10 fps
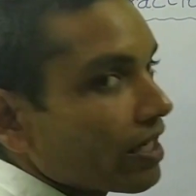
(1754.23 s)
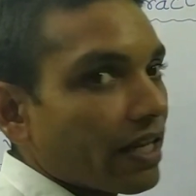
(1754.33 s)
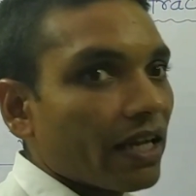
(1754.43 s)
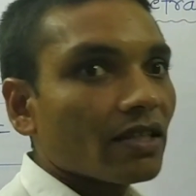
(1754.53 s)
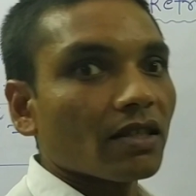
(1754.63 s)

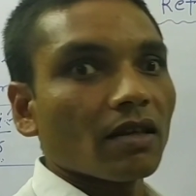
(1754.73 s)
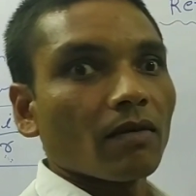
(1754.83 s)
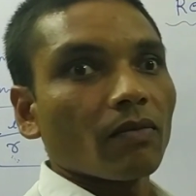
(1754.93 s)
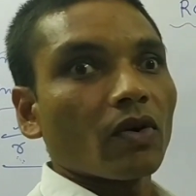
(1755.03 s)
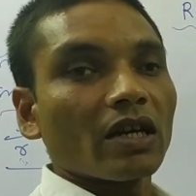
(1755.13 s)
index
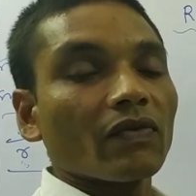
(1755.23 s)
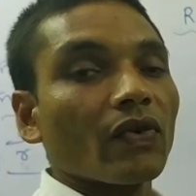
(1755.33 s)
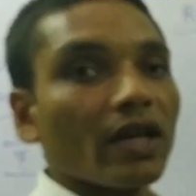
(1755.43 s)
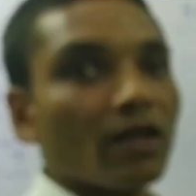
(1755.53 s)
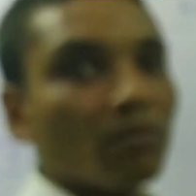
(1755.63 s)
for
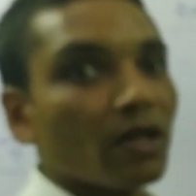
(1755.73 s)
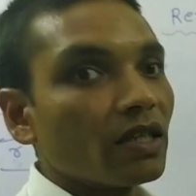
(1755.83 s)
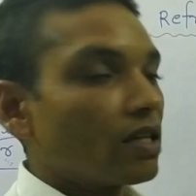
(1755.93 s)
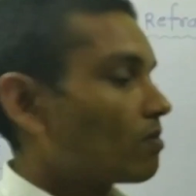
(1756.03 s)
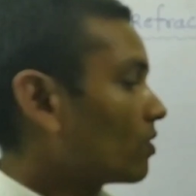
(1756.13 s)
different
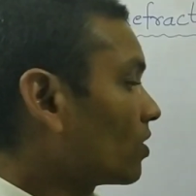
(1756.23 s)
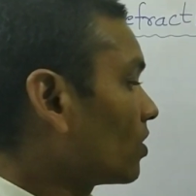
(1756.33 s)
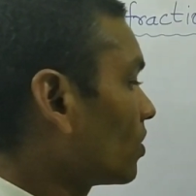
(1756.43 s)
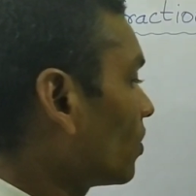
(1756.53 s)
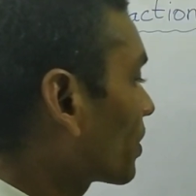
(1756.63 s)
medium.
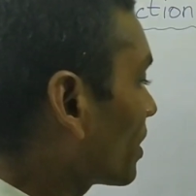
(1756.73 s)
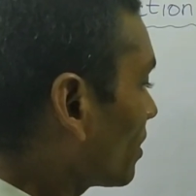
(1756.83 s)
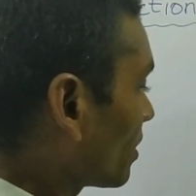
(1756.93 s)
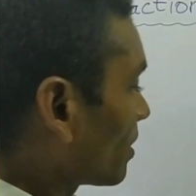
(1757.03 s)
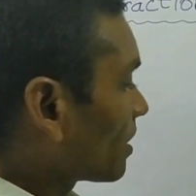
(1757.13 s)

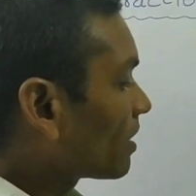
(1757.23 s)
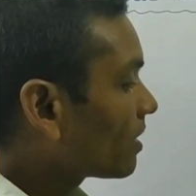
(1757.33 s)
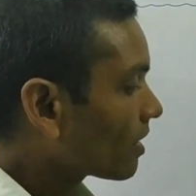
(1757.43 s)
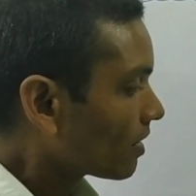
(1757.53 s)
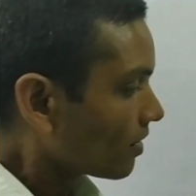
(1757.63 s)
Okay,
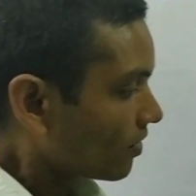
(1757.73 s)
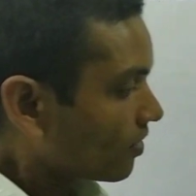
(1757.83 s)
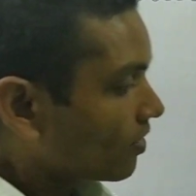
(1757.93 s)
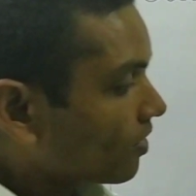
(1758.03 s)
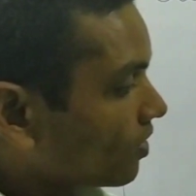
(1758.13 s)
here
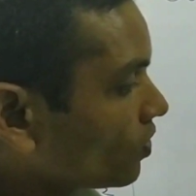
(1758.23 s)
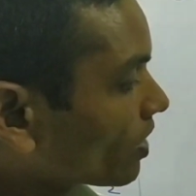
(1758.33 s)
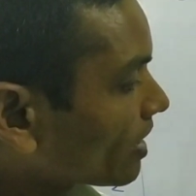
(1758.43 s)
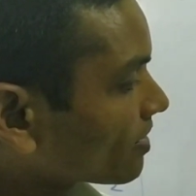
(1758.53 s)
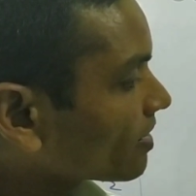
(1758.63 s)

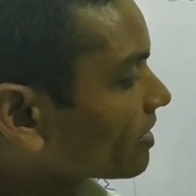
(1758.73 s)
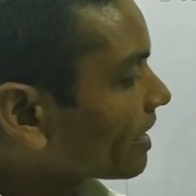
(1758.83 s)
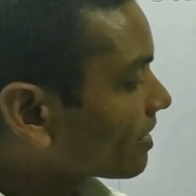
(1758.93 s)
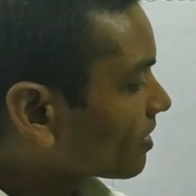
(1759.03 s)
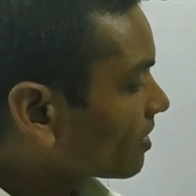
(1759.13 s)
you can see
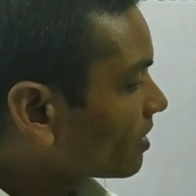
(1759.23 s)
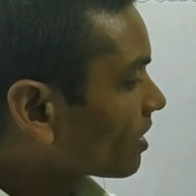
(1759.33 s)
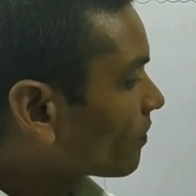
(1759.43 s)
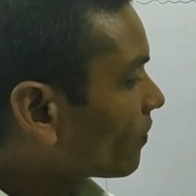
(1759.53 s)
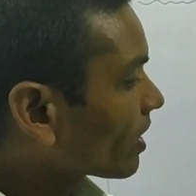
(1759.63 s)
that
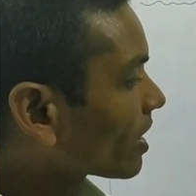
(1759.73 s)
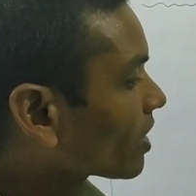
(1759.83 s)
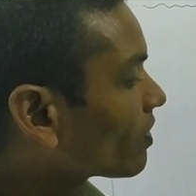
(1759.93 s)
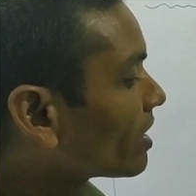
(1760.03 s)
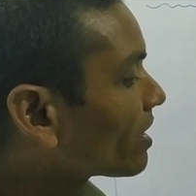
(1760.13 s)
the
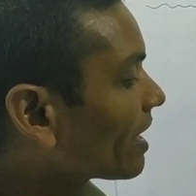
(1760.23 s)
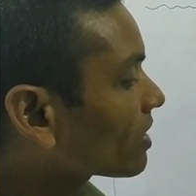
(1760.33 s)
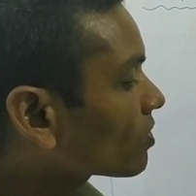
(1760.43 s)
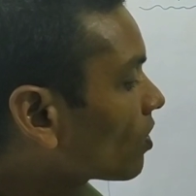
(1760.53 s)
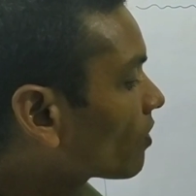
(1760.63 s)
refractive
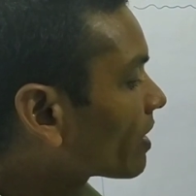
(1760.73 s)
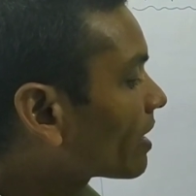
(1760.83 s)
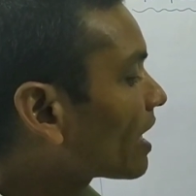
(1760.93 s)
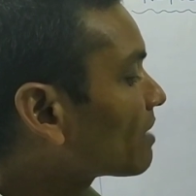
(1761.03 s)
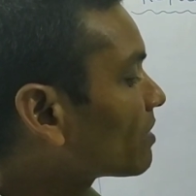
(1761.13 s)
index
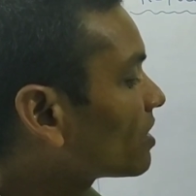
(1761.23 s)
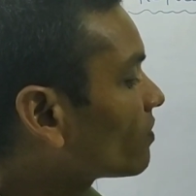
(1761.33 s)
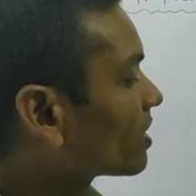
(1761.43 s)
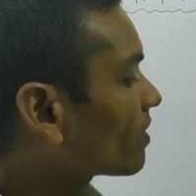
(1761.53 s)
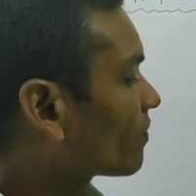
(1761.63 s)
of
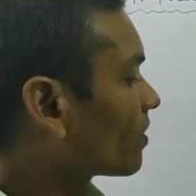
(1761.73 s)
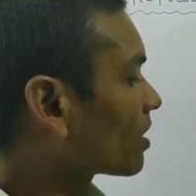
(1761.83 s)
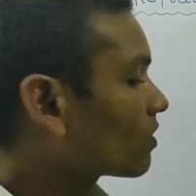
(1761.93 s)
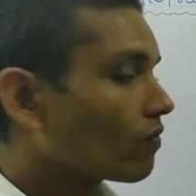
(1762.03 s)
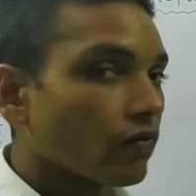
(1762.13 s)
diamond
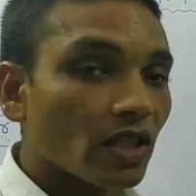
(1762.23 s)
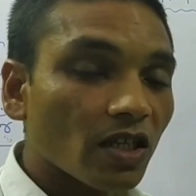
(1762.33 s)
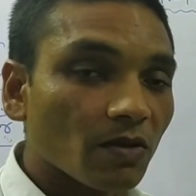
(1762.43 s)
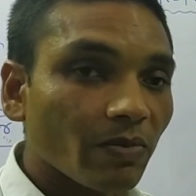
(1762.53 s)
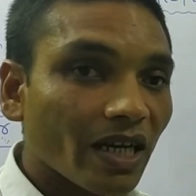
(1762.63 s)

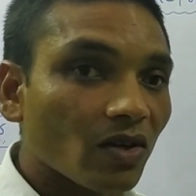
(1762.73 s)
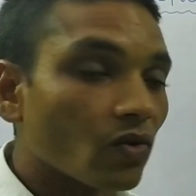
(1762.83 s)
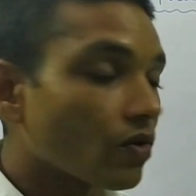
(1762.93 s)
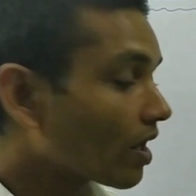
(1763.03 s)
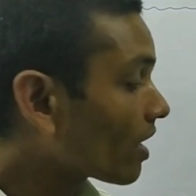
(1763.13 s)
with
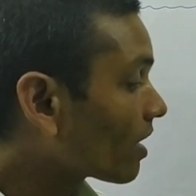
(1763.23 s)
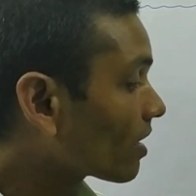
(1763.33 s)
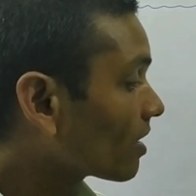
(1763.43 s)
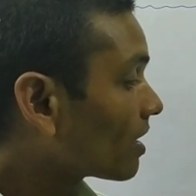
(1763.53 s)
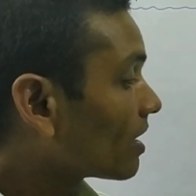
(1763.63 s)
respect to
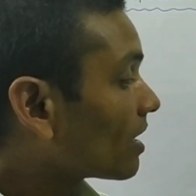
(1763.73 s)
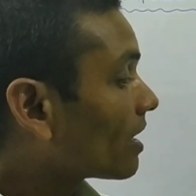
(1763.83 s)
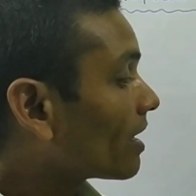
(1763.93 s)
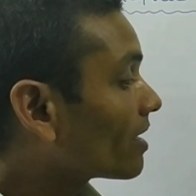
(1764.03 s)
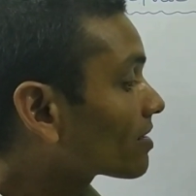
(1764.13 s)
air
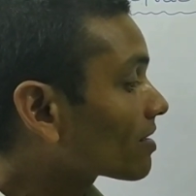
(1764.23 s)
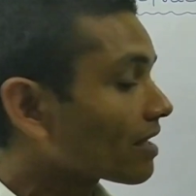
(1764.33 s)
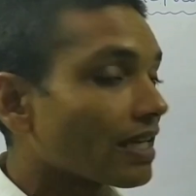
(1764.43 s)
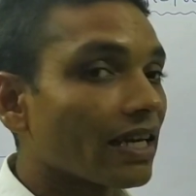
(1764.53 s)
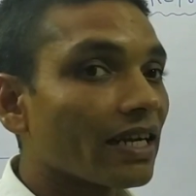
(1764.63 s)

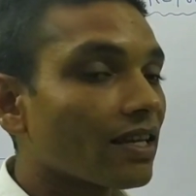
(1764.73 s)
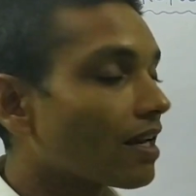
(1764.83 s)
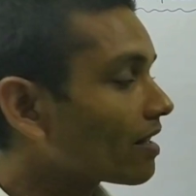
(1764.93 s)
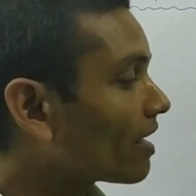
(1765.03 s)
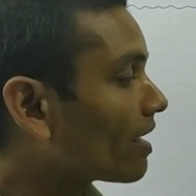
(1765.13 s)
is
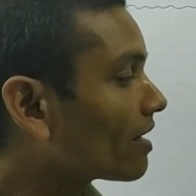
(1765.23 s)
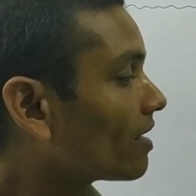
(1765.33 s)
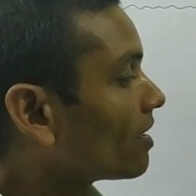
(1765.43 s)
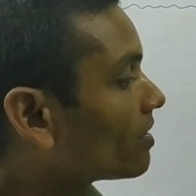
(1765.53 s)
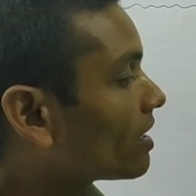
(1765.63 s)
greater
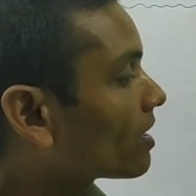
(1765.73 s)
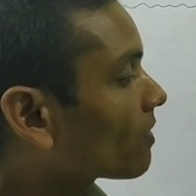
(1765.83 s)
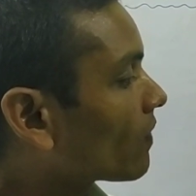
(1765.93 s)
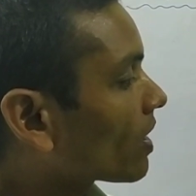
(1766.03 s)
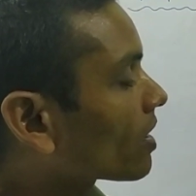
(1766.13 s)
than the
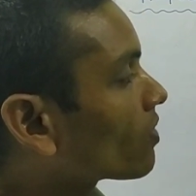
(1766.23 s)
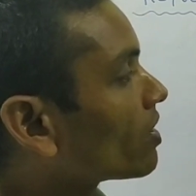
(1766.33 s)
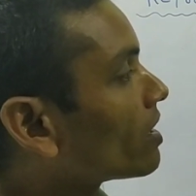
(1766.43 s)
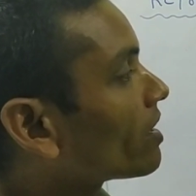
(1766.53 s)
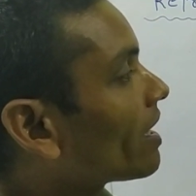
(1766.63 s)

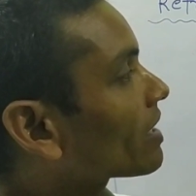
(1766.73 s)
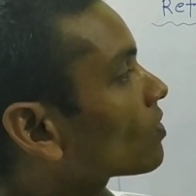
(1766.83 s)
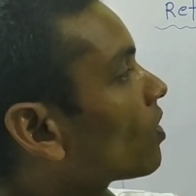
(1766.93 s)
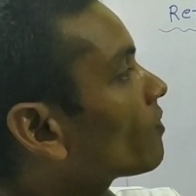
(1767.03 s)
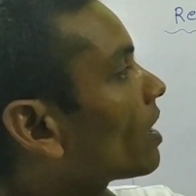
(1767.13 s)
refractive
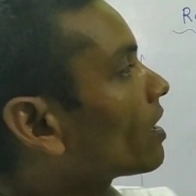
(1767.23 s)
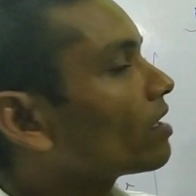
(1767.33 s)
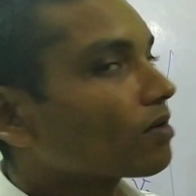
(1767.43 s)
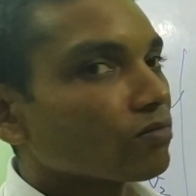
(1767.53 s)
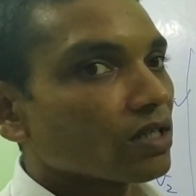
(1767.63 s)
index of
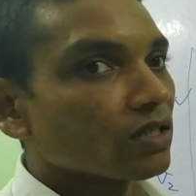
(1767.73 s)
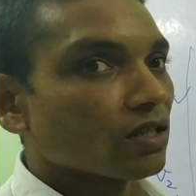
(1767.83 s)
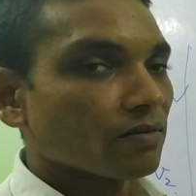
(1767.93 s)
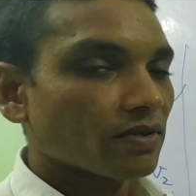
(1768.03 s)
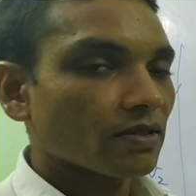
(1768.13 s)
other
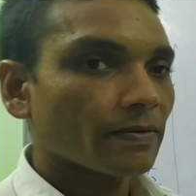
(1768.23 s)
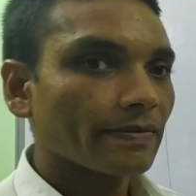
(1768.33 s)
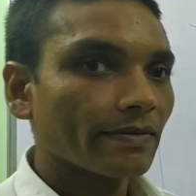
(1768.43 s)
mediums.